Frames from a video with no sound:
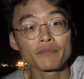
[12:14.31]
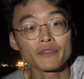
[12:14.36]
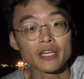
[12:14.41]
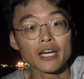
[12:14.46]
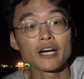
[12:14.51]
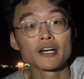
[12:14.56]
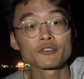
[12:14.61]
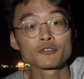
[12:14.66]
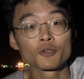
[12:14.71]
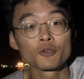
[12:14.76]

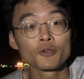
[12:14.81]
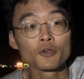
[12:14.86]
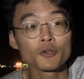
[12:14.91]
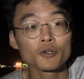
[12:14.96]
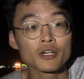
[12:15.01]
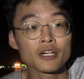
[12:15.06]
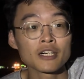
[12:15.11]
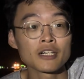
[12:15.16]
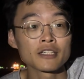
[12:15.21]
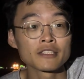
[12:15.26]
Yeah,
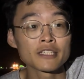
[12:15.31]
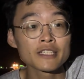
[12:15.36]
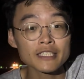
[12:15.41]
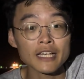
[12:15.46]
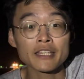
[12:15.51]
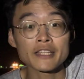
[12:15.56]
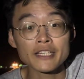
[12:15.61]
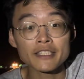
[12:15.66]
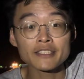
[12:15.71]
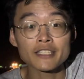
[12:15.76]
so these
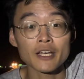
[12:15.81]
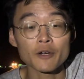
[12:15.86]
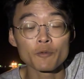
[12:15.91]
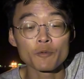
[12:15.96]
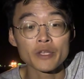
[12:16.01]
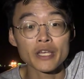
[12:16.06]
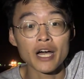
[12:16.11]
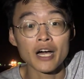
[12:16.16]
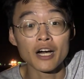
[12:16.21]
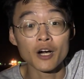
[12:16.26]
are things that
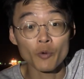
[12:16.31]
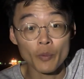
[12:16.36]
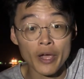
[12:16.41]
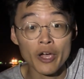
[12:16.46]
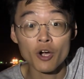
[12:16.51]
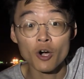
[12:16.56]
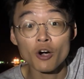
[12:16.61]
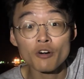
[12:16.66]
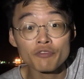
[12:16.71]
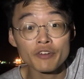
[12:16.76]
we are
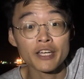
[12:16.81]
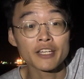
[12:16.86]
aware of,